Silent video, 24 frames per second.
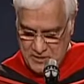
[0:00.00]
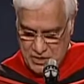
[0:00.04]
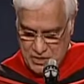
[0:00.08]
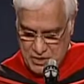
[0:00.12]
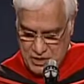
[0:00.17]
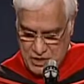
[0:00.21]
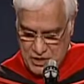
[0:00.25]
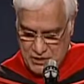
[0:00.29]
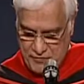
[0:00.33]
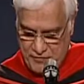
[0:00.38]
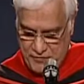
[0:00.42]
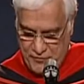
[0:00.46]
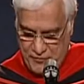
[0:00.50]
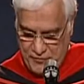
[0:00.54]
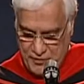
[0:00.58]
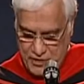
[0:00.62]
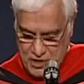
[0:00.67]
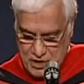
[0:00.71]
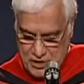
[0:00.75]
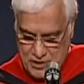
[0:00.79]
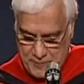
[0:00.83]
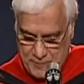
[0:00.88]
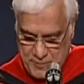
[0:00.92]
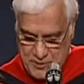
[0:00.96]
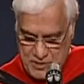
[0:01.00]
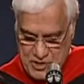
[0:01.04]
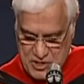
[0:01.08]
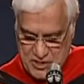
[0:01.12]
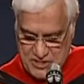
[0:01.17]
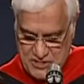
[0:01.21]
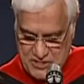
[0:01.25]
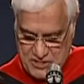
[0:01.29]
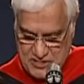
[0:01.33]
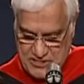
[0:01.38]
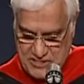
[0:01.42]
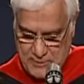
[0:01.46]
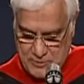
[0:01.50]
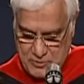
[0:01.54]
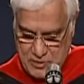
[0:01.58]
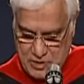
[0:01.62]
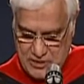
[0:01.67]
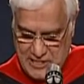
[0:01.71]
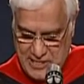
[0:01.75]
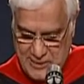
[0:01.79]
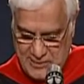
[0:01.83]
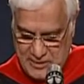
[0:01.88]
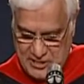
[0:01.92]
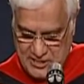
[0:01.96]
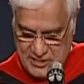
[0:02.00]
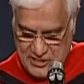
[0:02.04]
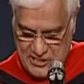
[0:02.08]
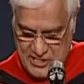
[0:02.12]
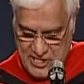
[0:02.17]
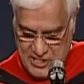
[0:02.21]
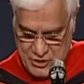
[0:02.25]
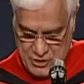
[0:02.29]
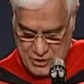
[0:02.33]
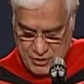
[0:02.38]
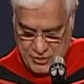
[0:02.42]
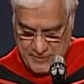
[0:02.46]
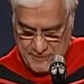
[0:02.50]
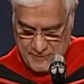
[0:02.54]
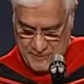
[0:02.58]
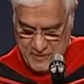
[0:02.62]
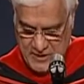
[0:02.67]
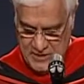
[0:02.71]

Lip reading: the chief official presented them to Nebuchadnezzar.